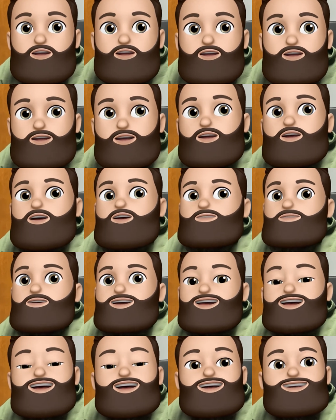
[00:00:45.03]
Oh,
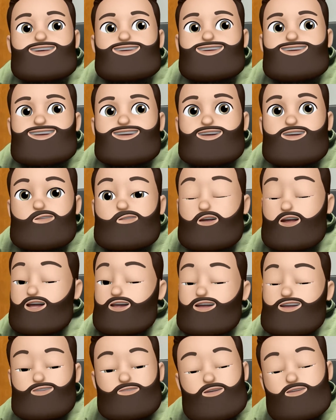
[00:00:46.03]
man. Well,
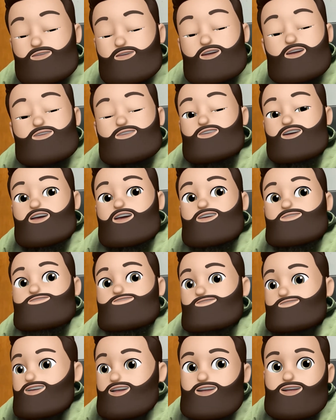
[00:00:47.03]
it's been really
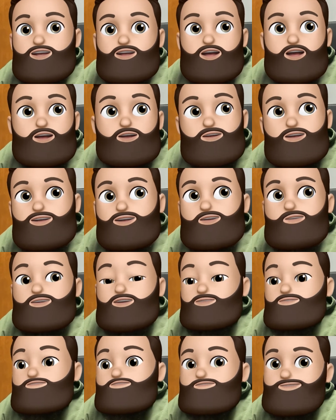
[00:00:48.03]
fun getting to know you
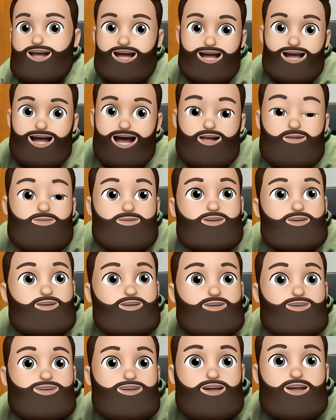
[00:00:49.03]
and hanging out with you
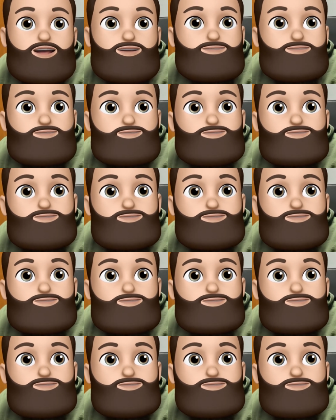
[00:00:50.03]
this time.